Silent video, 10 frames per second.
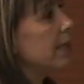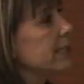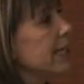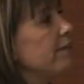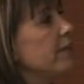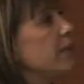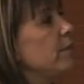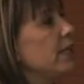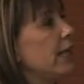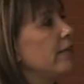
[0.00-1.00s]
HIV
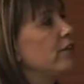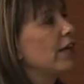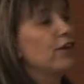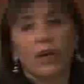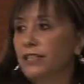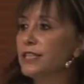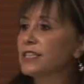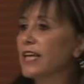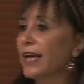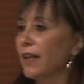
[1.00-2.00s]
behavioral knowledge
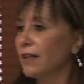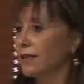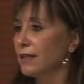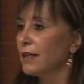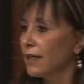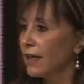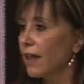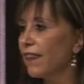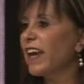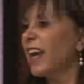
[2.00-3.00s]
scale,
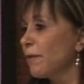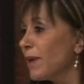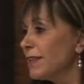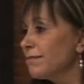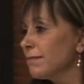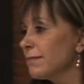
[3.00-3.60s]
the Hegman,